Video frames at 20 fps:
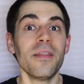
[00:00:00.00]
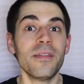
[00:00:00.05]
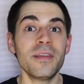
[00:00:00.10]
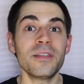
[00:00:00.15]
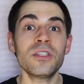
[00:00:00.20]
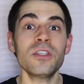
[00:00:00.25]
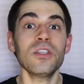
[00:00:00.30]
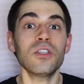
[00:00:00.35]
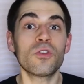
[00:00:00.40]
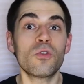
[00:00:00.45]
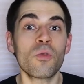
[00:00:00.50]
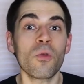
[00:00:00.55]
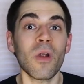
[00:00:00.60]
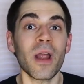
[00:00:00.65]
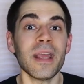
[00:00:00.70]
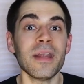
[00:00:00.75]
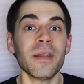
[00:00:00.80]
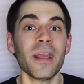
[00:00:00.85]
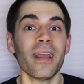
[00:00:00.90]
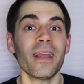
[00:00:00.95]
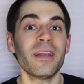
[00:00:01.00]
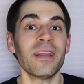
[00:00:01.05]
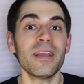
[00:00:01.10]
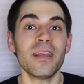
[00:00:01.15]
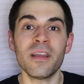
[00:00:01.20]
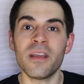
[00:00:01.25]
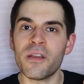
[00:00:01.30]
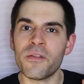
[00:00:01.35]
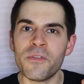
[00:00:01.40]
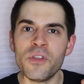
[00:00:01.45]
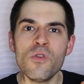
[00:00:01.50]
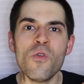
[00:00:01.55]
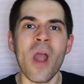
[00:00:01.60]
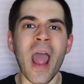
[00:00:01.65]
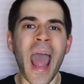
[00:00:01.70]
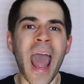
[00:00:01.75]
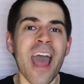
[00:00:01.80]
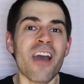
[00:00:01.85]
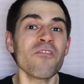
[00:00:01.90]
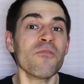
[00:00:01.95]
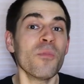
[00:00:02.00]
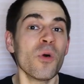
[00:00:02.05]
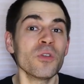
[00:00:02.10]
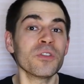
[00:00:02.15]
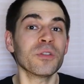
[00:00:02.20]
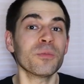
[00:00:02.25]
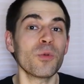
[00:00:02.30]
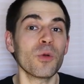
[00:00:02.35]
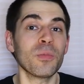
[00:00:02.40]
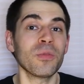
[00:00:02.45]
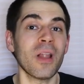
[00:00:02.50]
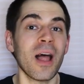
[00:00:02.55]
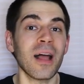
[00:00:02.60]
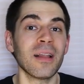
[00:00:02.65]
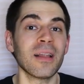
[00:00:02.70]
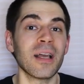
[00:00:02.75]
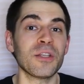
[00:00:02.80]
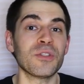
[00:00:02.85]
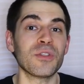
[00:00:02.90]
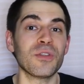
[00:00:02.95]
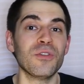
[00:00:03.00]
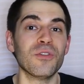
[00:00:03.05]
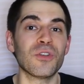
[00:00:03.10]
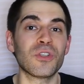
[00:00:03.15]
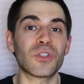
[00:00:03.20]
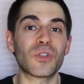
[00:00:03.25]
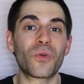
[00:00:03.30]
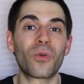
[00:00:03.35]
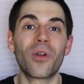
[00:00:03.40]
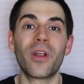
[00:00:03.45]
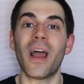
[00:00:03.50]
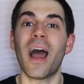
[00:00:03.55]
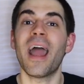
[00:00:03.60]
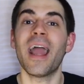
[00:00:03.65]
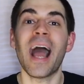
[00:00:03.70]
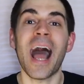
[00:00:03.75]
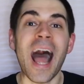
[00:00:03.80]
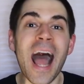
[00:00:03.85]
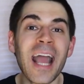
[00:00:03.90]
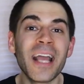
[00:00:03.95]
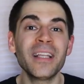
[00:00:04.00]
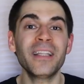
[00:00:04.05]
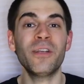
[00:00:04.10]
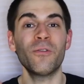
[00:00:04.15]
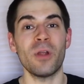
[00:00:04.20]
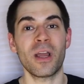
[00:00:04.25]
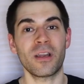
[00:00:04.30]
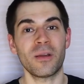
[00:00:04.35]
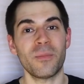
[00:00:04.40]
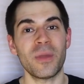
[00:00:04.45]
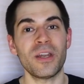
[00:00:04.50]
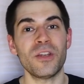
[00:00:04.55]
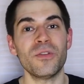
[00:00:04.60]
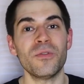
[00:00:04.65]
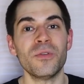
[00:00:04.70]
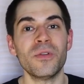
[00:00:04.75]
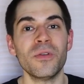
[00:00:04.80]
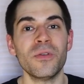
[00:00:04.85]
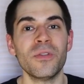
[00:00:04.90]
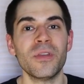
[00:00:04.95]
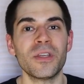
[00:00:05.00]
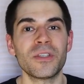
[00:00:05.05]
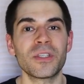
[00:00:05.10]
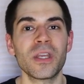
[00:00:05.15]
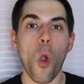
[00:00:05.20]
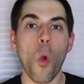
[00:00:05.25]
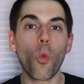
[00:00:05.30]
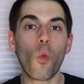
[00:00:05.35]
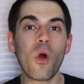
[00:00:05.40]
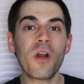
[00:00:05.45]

This is great, and if you have multiple plot lines in your story, I highly recommend you do this.